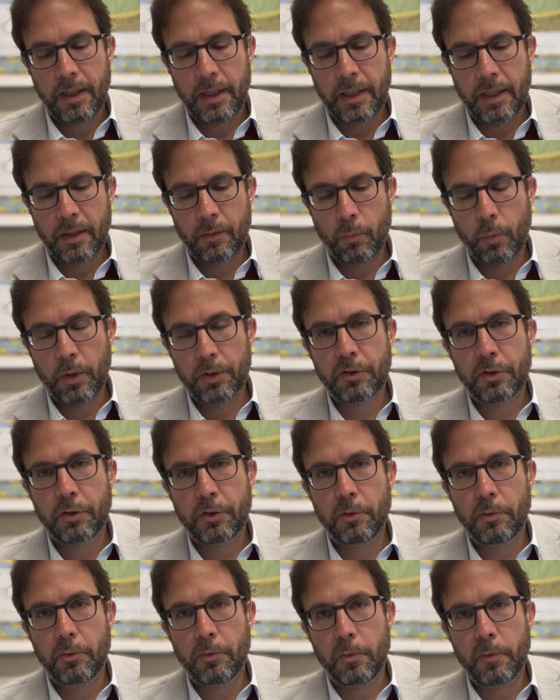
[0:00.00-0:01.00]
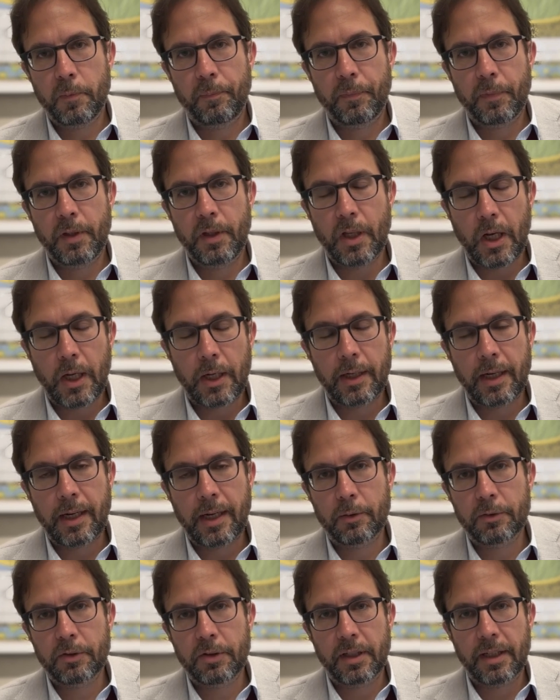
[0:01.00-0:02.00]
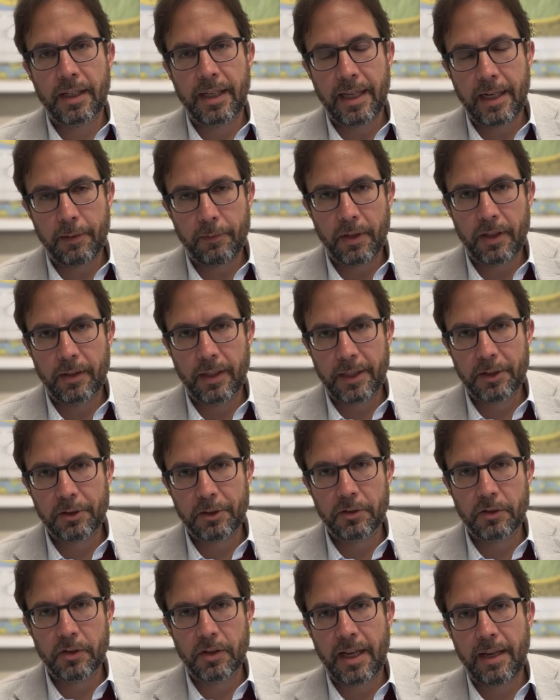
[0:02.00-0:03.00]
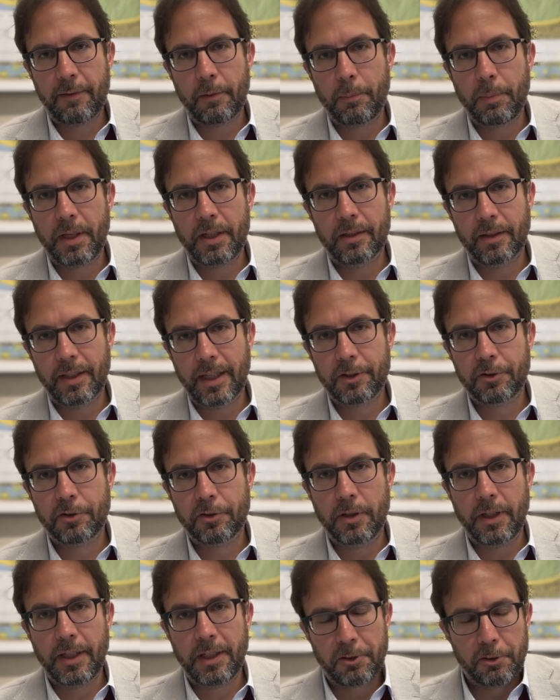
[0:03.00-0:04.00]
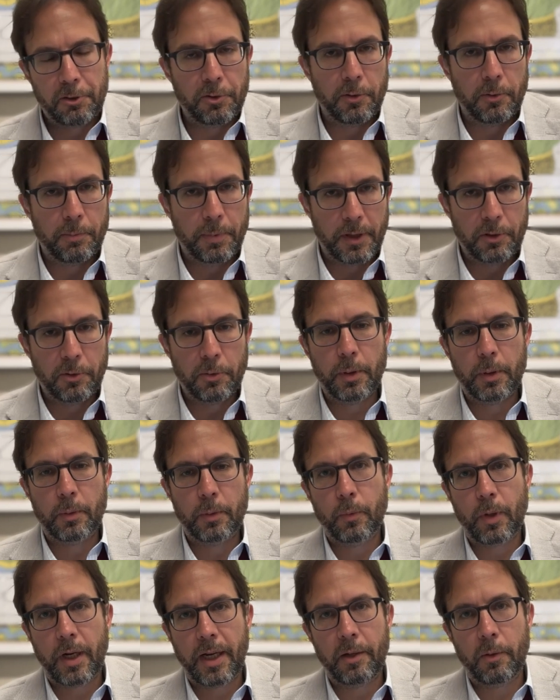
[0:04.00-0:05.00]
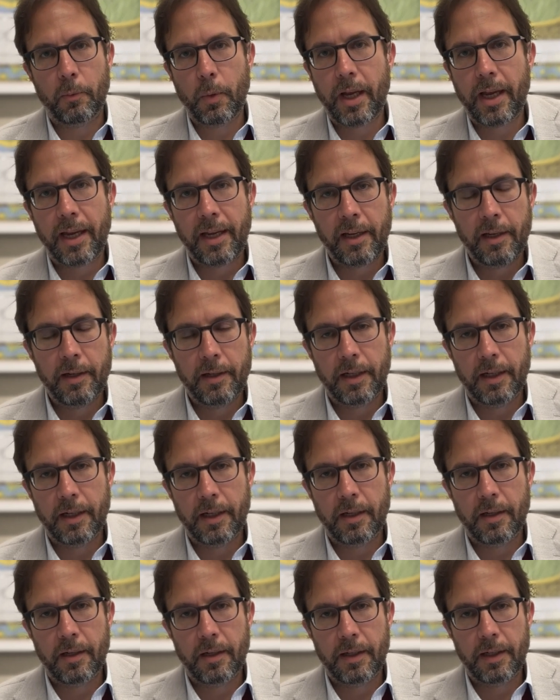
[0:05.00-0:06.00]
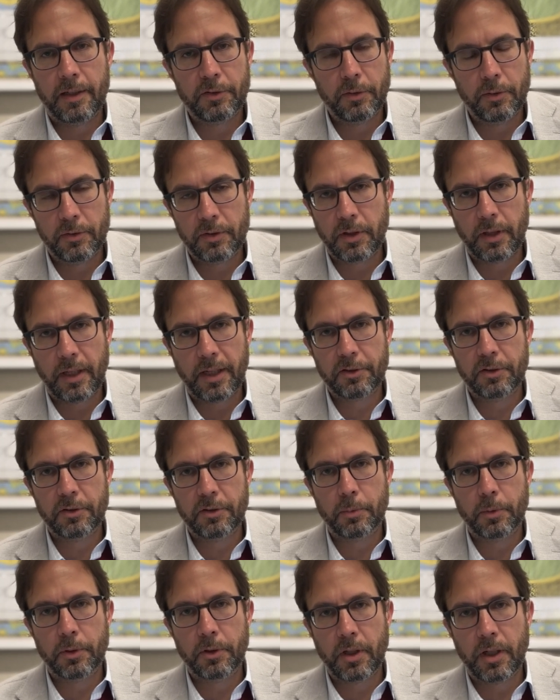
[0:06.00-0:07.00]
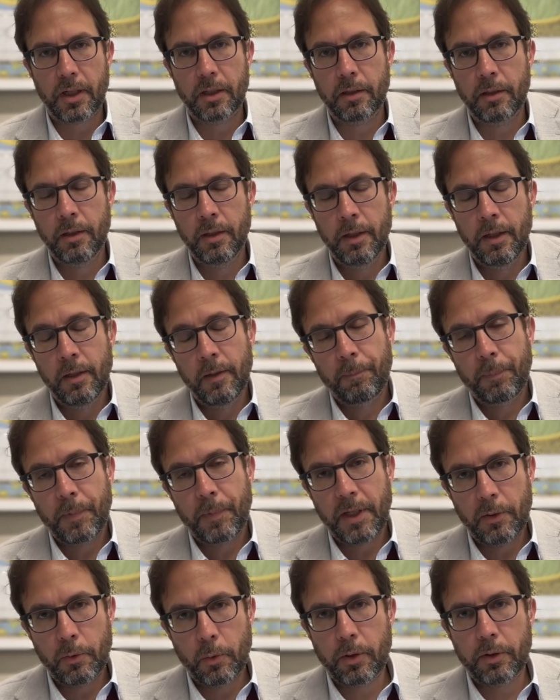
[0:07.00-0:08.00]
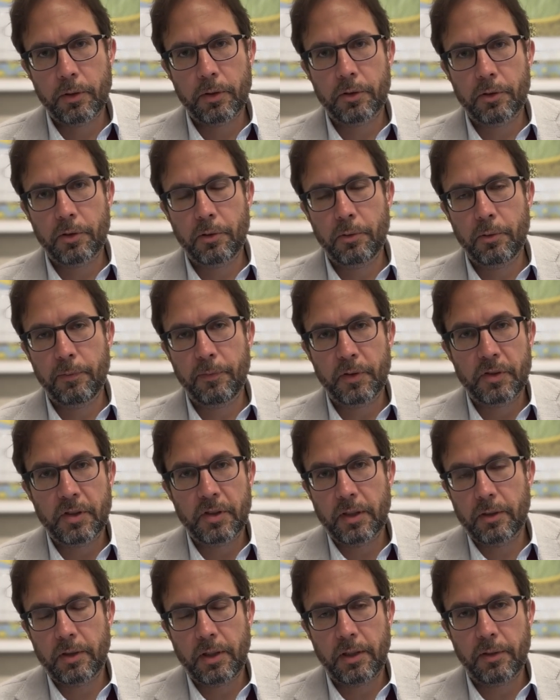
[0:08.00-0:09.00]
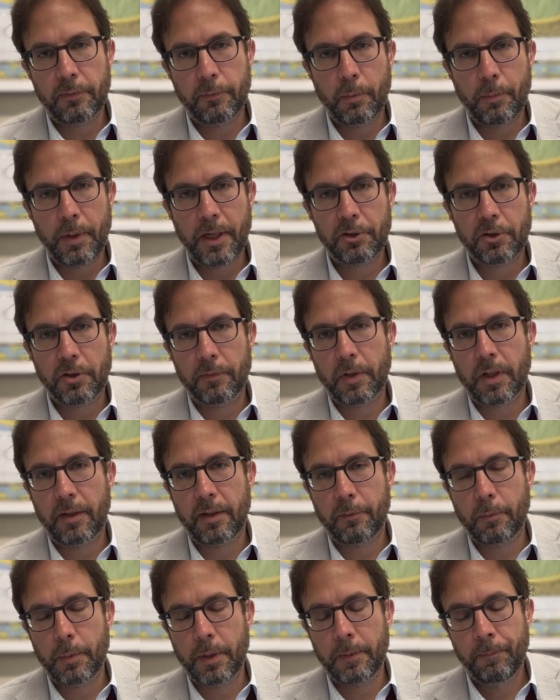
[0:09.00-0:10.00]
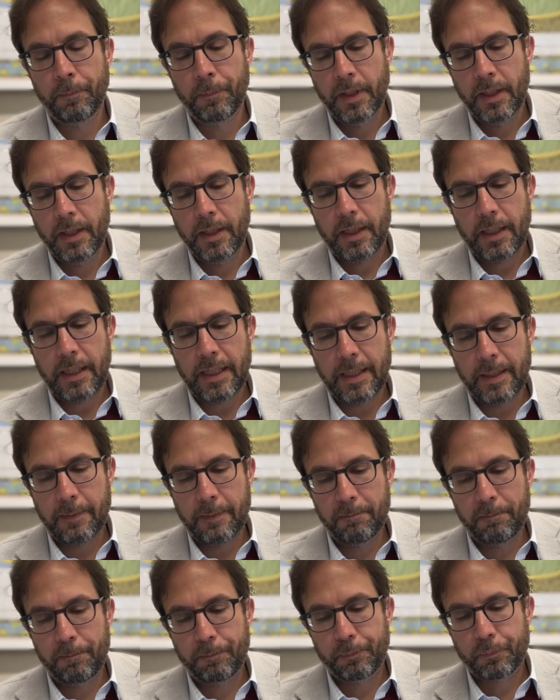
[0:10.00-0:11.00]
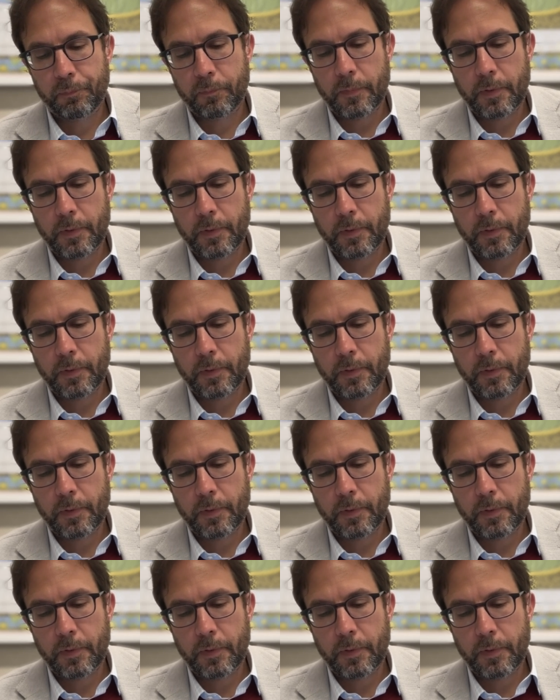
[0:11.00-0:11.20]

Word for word: uh, was to not announce it ahead of the elections and have it be an election issue, but do it right away uh, as soon as the elections were done, in order to facilitate the formation of a government. Um,